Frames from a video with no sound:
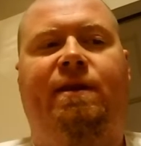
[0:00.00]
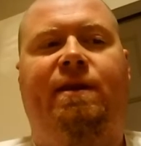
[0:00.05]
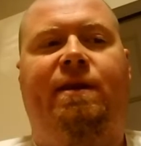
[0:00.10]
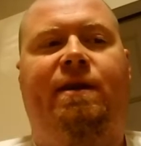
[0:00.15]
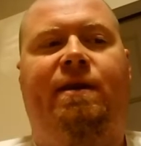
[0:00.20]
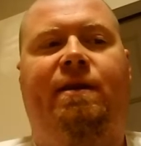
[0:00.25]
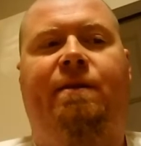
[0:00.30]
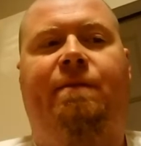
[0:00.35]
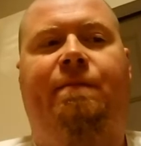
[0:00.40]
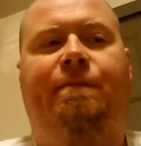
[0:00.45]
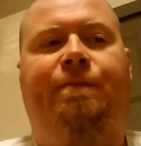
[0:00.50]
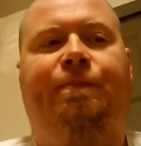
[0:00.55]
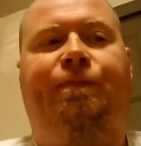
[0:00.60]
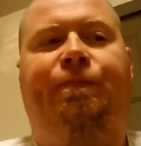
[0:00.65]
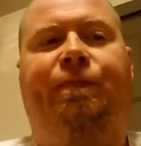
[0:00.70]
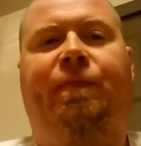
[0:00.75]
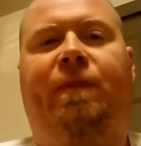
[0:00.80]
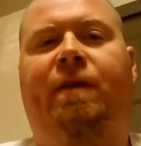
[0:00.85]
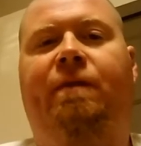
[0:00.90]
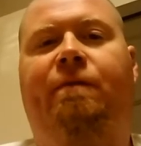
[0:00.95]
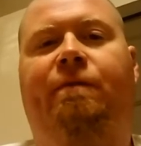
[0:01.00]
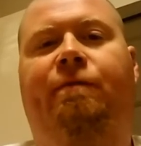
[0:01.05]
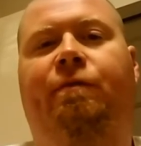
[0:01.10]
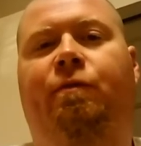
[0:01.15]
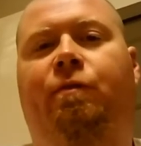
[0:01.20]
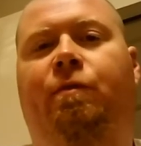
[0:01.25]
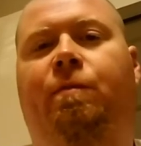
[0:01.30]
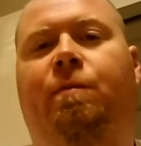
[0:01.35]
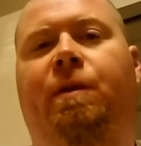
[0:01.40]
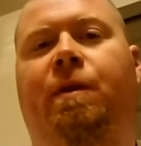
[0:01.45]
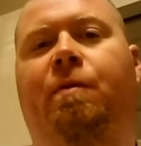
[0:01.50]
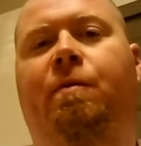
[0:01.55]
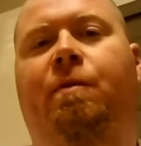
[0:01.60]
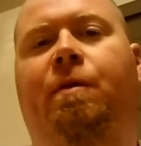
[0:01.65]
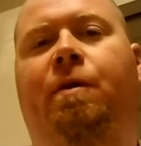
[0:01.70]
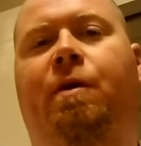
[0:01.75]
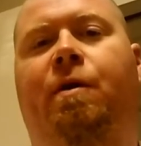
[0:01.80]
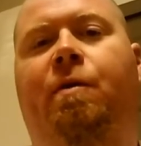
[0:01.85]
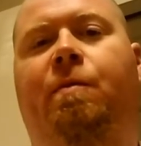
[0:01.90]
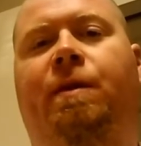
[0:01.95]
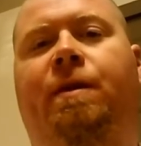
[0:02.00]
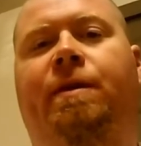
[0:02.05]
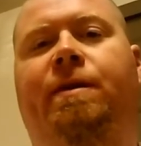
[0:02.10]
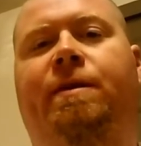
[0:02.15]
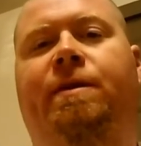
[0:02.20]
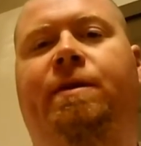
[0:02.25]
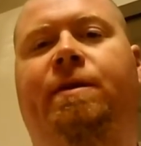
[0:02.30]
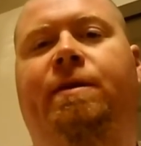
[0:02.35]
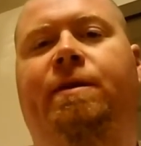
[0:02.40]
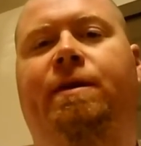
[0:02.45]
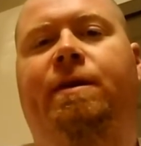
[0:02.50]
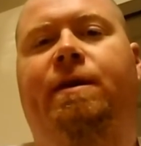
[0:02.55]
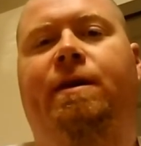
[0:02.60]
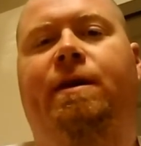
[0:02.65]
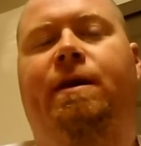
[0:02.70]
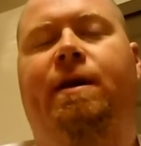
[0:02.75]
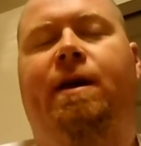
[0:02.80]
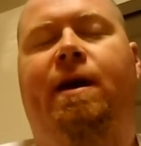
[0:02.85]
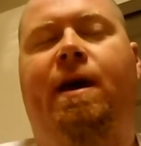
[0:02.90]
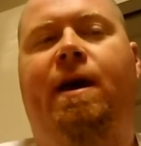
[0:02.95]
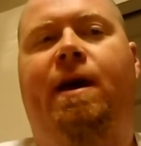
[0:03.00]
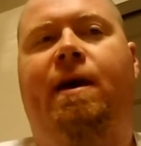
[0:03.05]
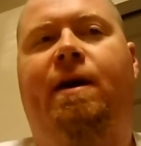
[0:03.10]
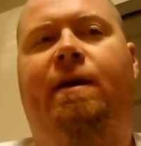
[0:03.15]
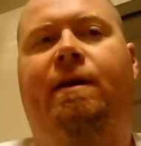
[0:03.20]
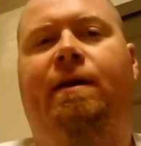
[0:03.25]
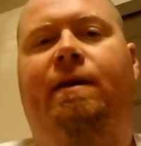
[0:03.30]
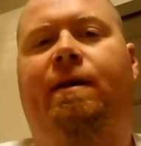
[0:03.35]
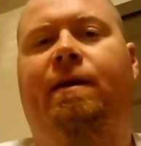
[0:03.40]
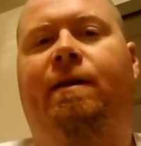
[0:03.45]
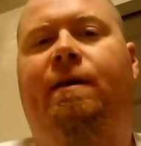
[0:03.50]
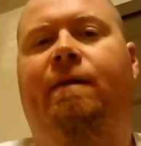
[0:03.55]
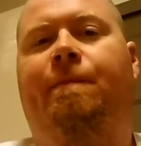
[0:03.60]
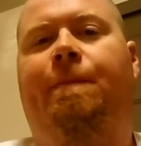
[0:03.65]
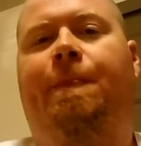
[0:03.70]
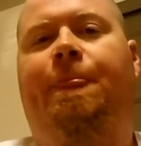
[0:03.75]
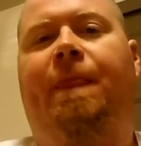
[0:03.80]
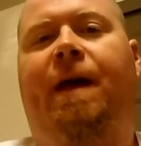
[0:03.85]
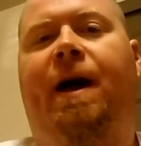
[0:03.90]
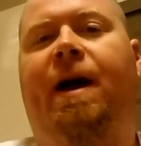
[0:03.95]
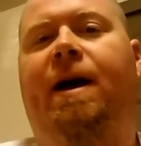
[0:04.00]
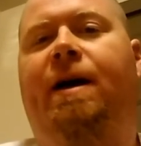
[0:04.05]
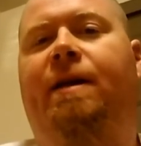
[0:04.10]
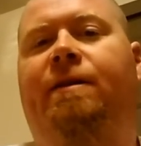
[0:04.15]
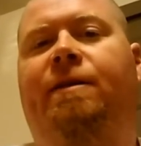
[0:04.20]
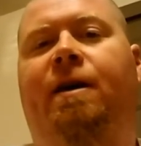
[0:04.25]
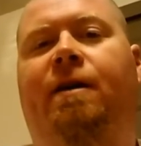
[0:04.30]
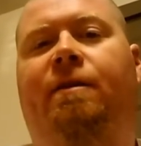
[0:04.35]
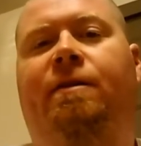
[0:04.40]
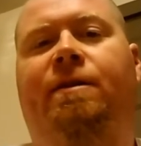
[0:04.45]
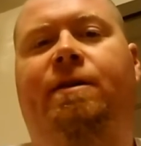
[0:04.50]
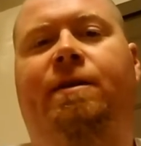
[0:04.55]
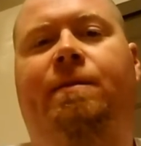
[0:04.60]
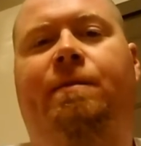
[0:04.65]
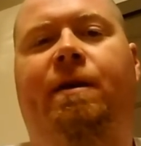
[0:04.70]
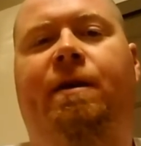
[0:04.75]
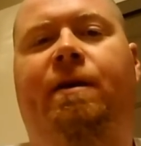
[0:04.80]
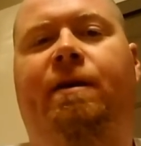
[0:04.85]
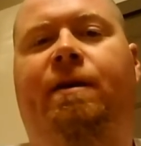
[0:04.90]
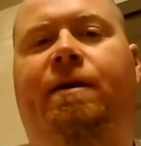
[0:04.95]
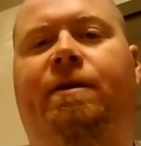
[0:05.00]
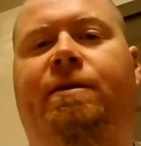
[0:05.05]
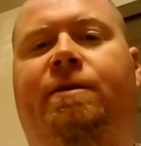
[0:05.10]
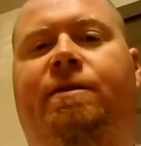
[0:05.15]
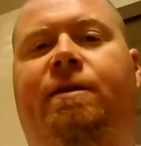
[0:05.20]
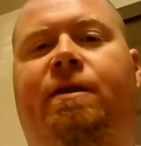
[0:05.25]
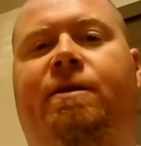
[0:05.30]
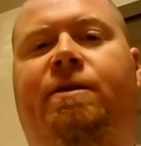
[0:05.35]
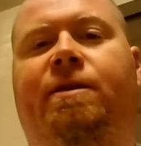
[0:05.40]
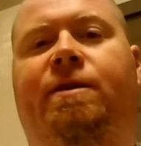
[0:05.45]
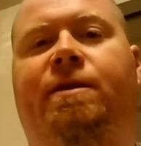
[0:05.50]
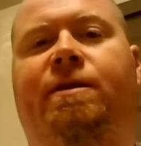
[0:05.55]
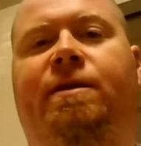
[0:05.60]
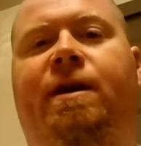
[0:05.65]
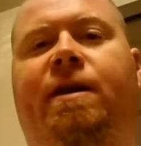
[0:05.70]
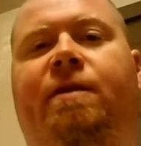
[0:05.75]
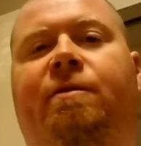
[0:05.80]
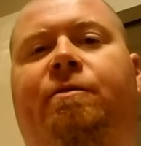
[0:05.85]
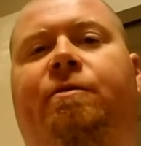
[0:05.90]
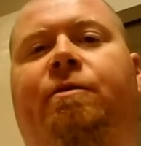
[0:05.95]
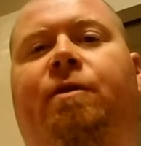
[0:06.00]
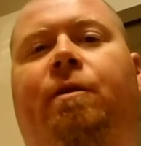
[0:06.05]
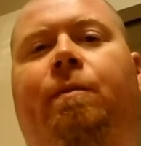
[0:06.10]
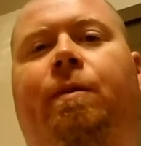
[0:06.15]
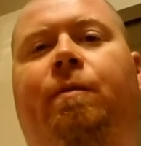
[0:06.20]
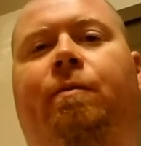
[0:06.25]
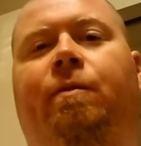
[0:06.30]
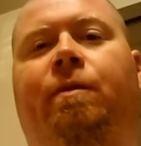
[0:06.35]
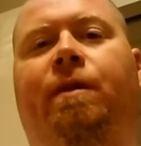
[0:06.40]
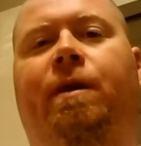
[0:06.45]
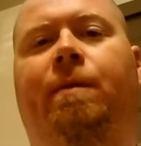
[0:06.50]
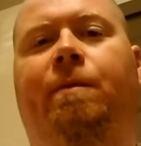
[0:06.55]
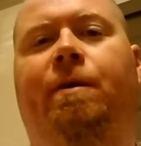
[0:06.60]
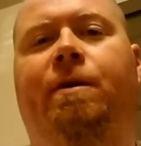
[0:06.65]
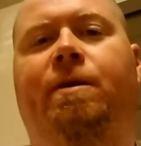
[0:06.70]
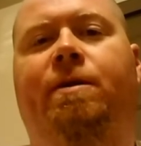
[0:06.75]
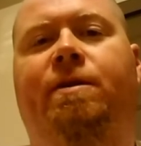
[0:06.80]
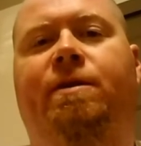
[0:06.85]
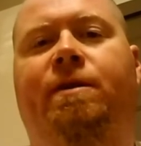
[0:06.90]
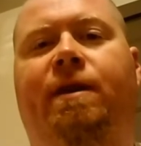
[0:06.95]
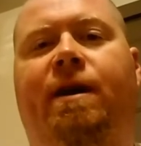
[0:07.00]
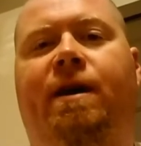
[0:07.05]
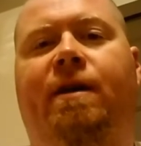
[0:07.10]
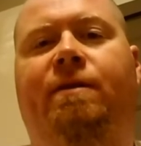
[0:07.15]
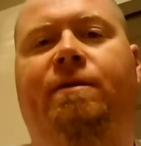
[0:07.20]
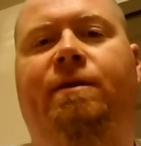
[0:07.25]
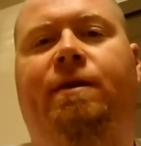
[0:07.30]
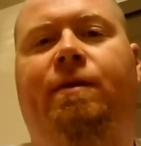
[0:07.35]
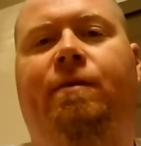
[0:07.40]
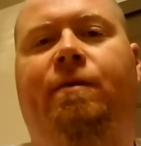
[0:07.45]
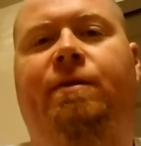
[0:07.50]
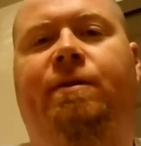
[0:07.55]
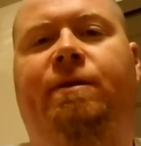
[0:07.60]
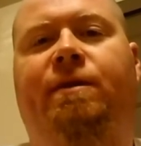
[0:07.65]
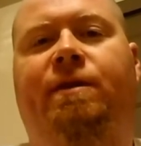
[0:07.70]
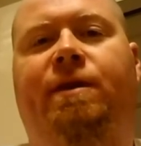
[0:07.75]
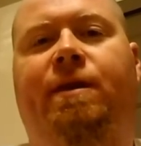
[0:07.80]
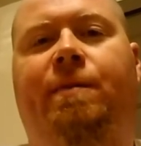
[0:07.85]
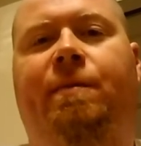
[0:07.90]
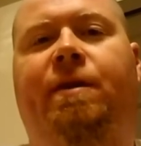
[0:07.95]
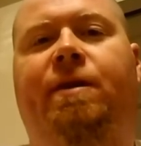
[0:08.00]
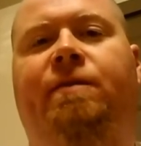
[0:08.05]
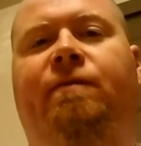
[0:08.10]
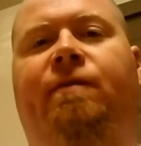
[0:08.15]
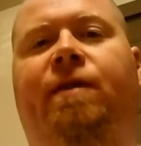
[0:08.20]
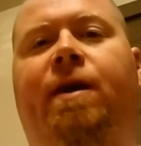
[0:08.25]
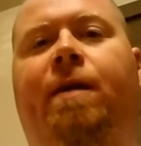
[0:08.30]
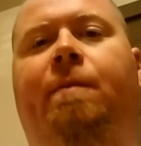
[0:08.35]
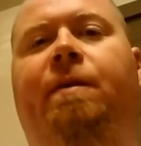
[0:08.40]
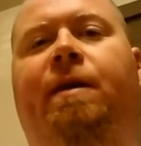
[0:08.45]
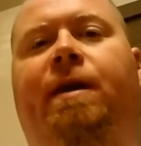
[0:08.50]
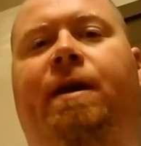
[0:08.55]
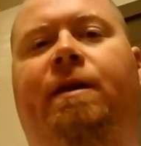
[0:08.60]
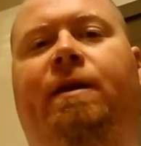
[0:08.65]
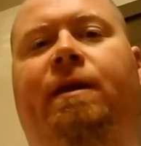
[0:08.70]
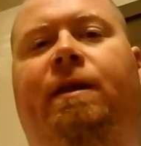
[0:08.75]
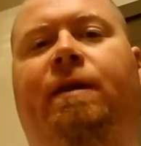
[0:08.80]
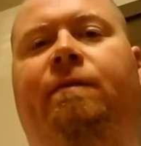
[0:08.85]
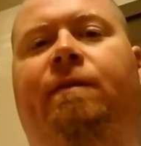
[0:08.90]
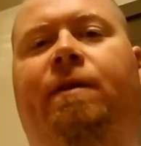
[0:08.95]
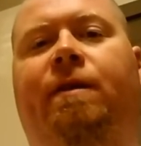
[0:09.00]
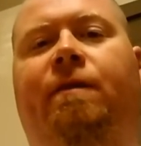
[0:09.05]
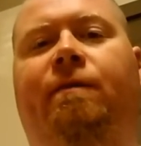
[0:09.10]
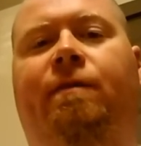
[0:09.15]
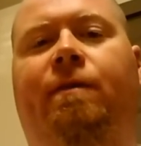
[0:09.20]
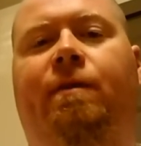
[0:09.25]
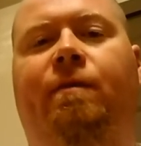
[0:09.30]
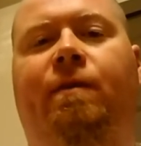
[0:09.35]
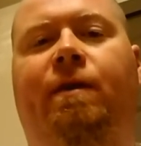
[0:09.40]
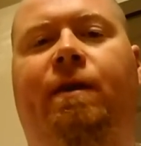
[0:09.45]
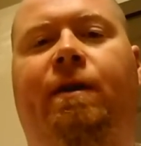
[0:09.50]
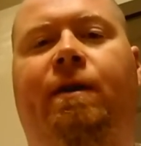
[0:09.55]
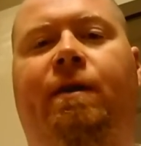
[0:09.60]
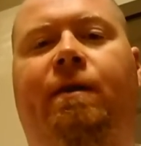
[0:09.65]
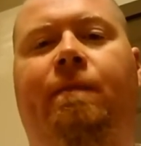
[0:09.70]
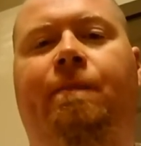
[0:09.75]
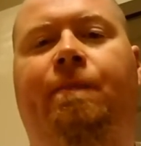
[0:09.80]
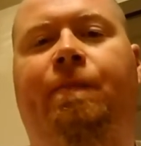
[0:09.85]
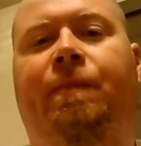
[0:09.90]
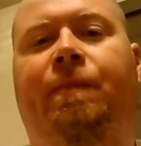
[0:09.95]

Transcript: Full-blown homeless, and I had talked to somebody in a construction site who told me where the emergency housing was because him and his family had to live there for a while.